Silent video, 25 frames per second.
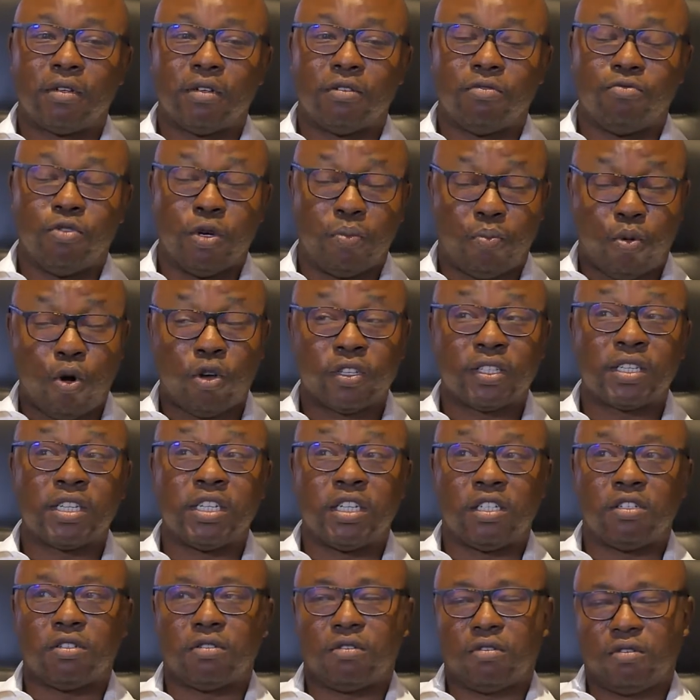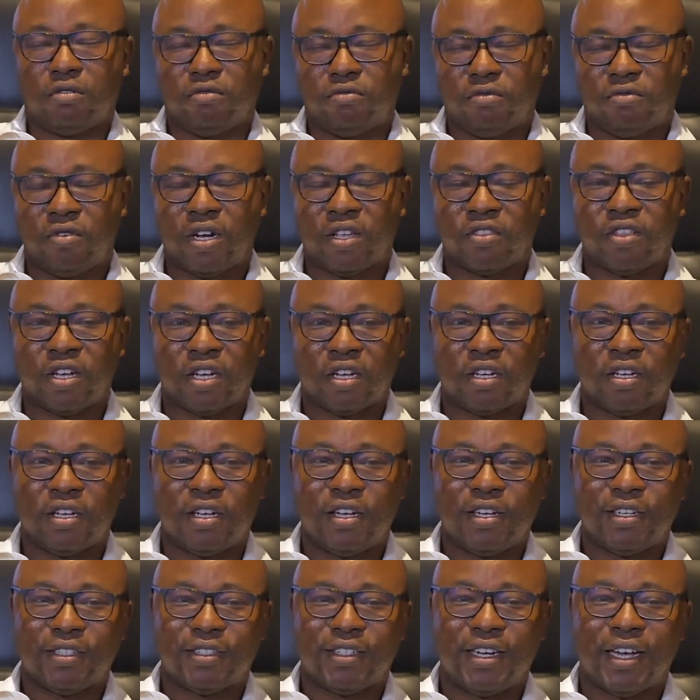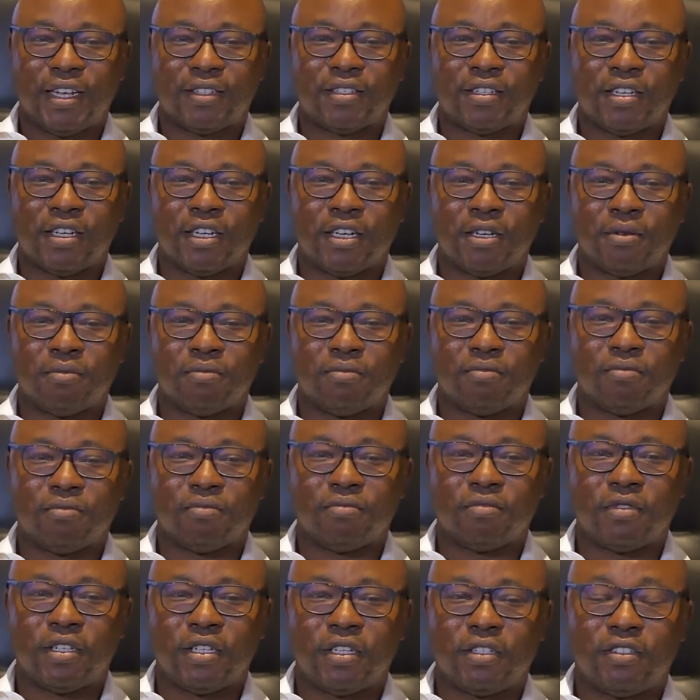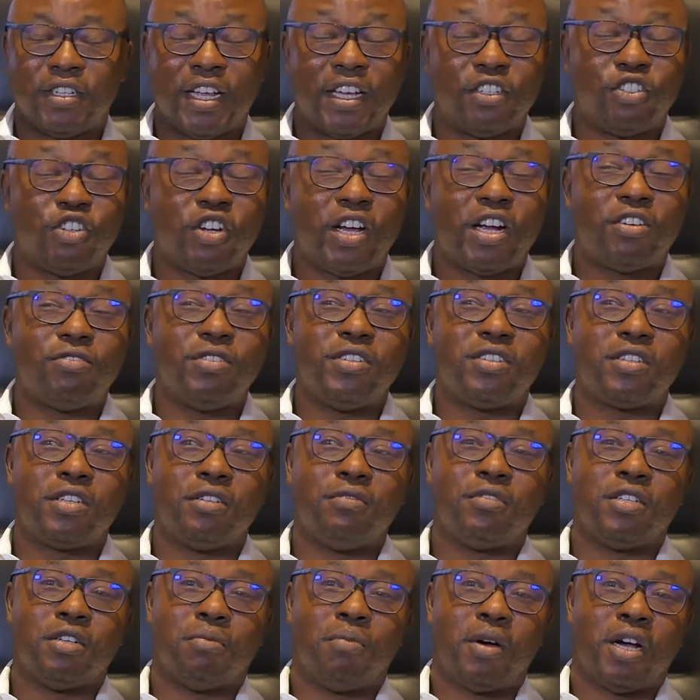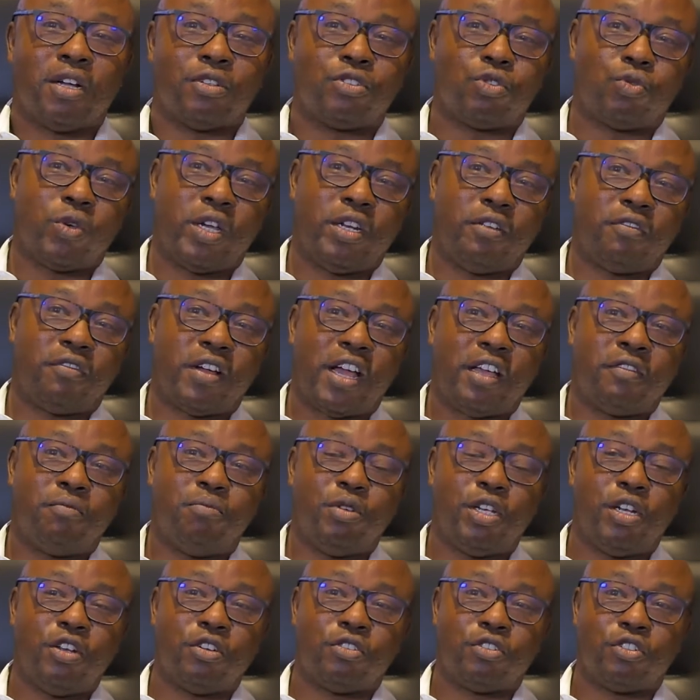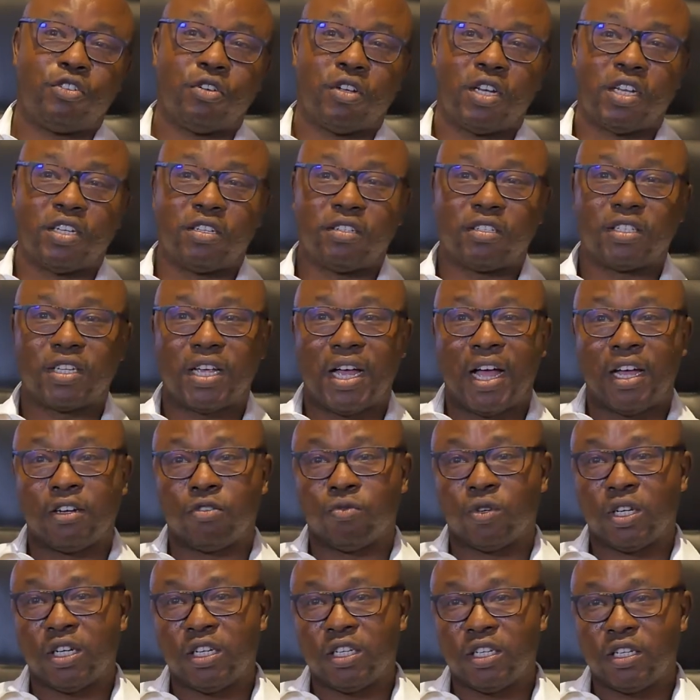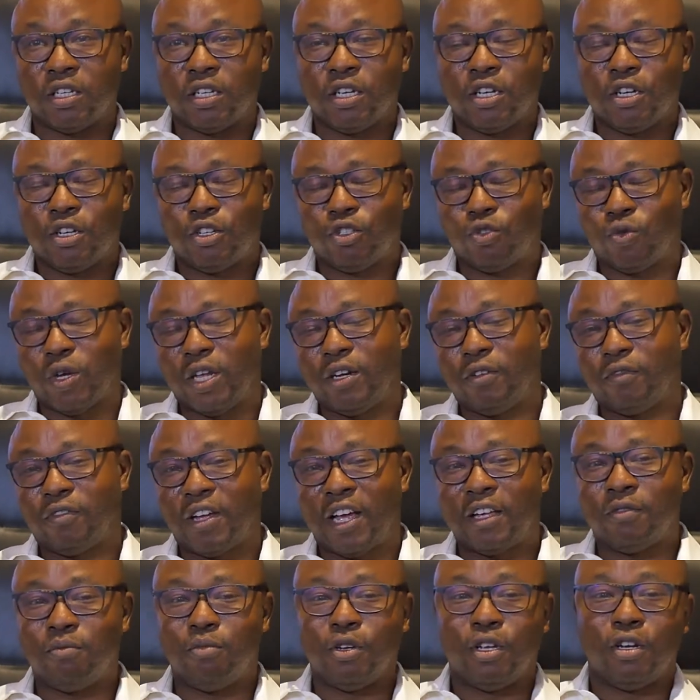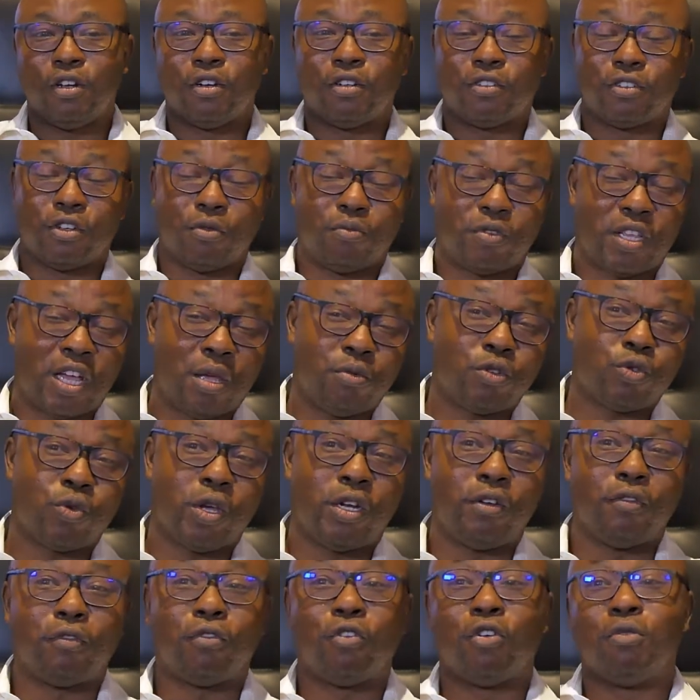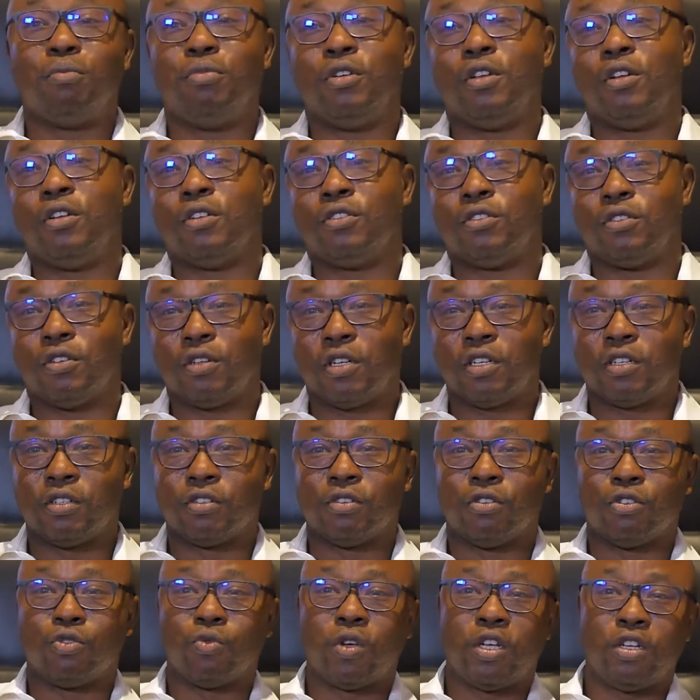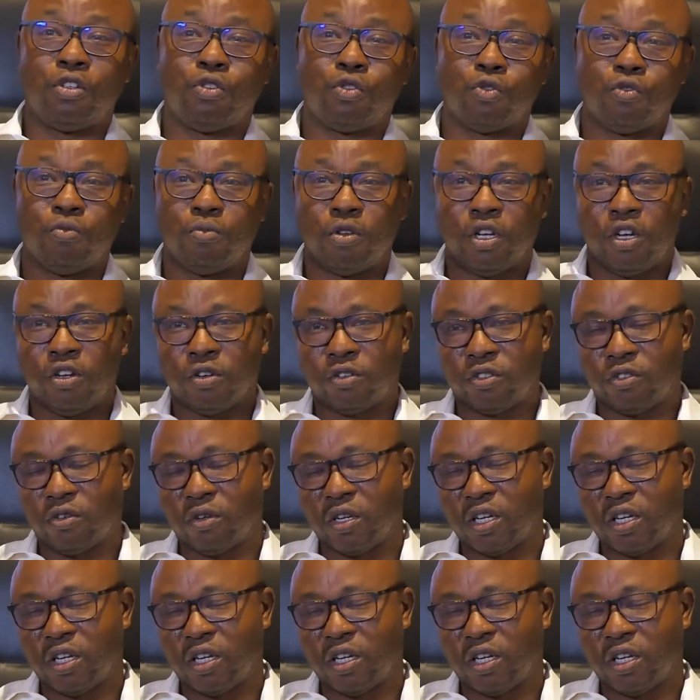reporting rather, that Nigeria receives about $25 billion annually. 25 billion, sometimes $24 billion or $22 million.